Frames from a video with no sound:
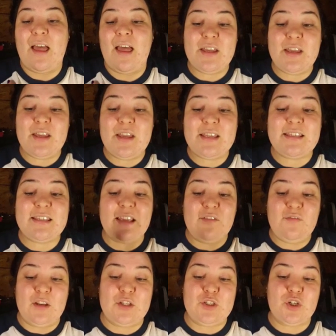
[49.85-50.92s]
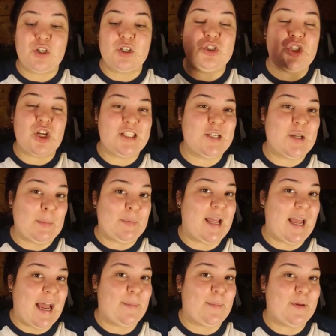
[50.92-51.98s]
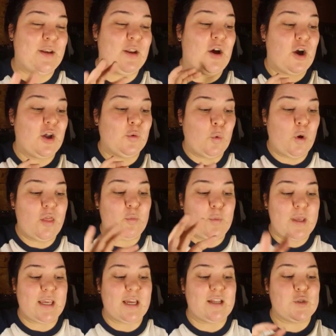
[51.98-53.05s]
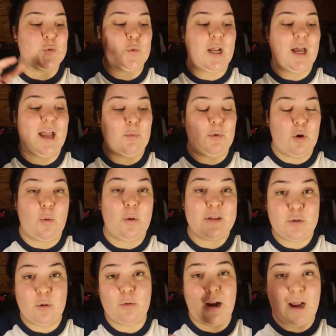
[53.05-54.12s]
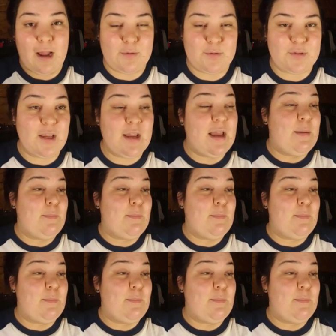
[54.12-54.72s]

And this adventure just so happened to happen on one of the weekends when I would always go to her house,